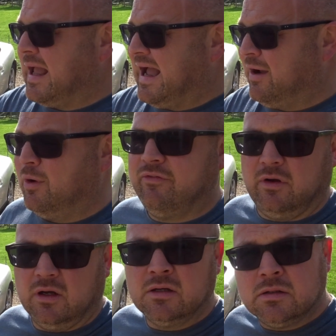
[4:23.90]

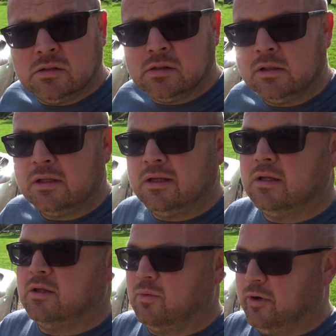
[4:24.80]
However,
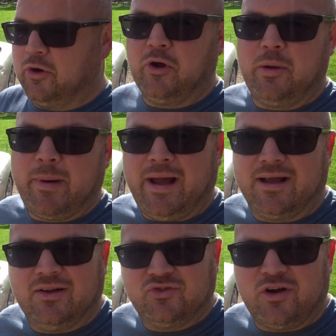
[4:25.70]
when I got it
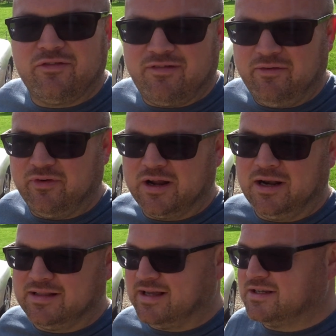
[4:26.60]
back, drove it around for a
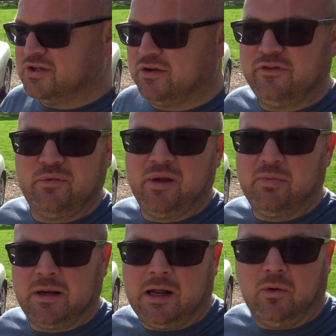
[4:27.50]
couple of days, took a few
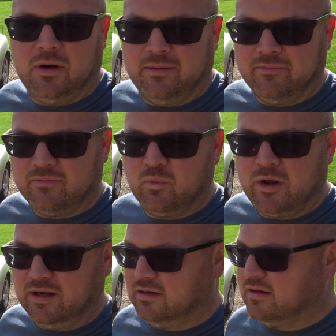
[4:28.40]
people out,
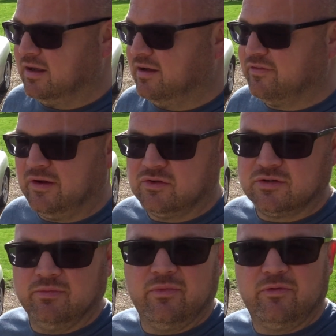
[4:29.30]
went and found
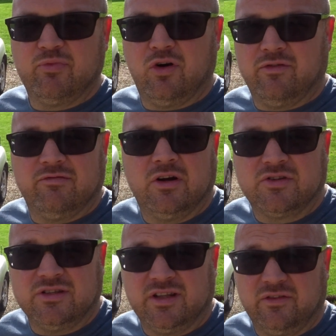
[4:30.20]
some private
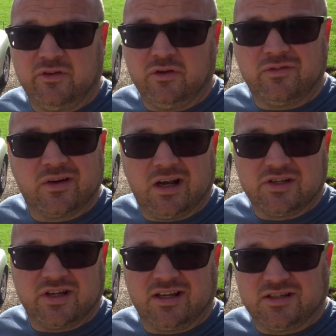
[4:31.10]
roads and did a few
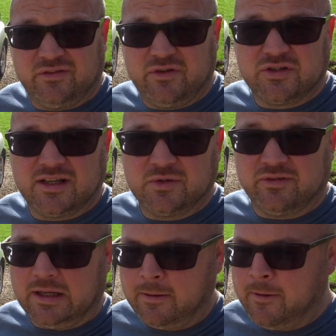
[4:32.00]
clutch kicks and a few skids with it.